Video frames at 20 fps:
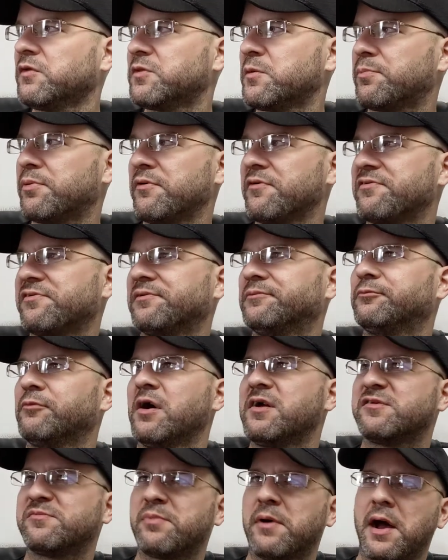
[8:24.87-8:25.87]
The person
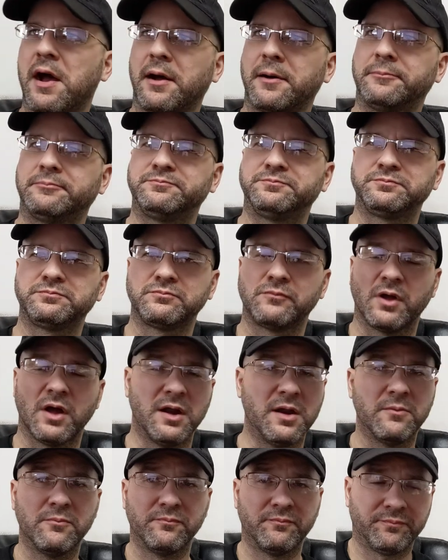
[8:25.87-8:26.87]
writes back,
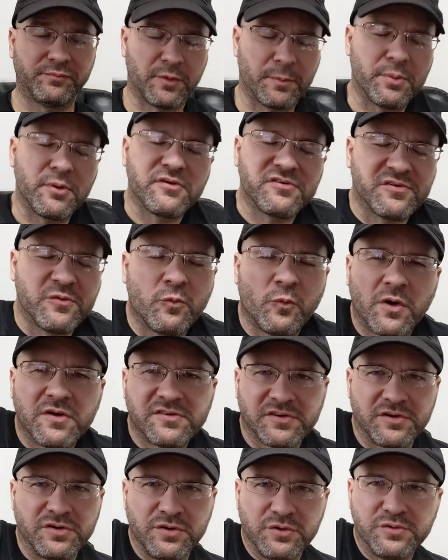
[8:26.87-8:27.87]
and it, the person
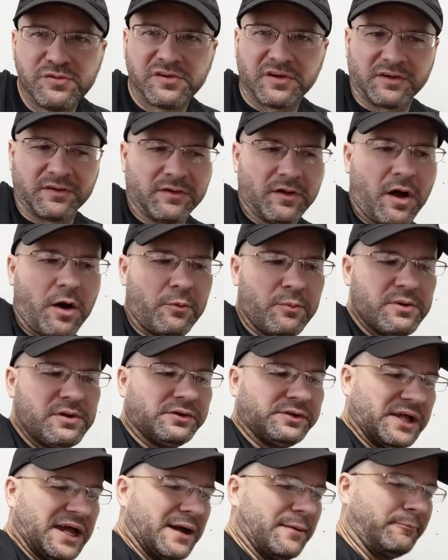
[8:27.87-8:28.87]
wasn't using a
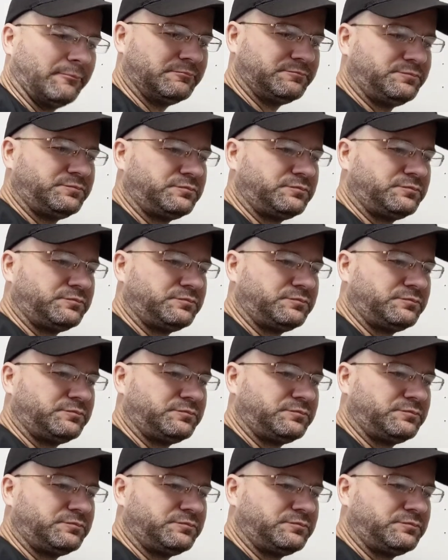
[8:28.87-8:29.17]
real name.